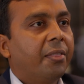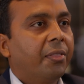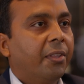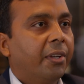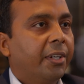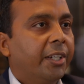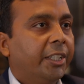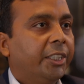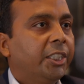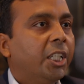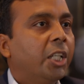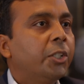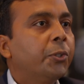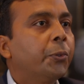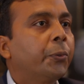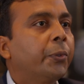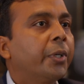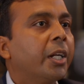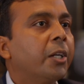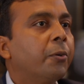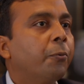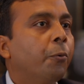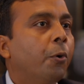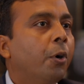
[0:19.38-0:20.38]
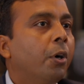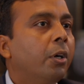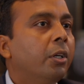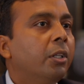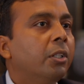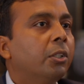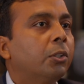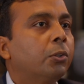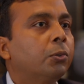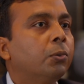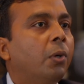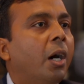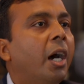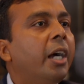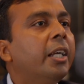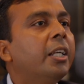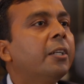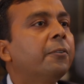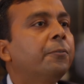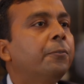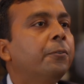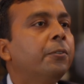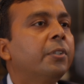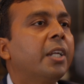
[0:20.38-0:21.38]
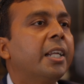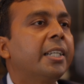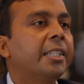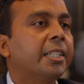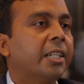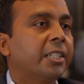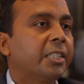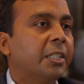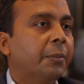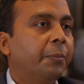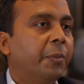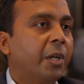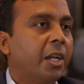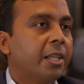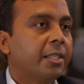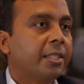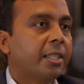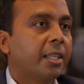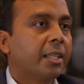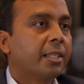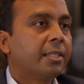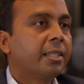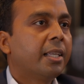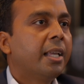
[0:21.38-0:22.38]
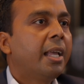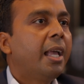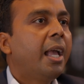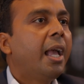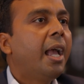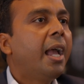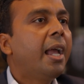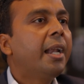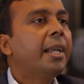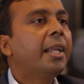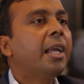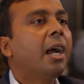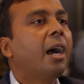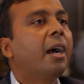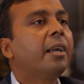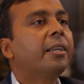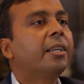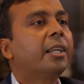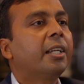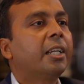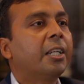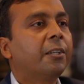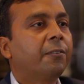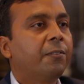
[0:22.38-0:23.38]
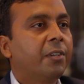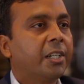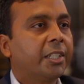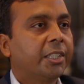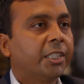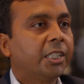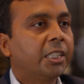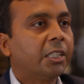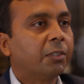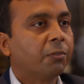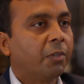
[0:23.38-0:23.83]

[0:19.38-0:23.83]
the Russia-Ukraine war to higher food and energy prices and a higher inflationary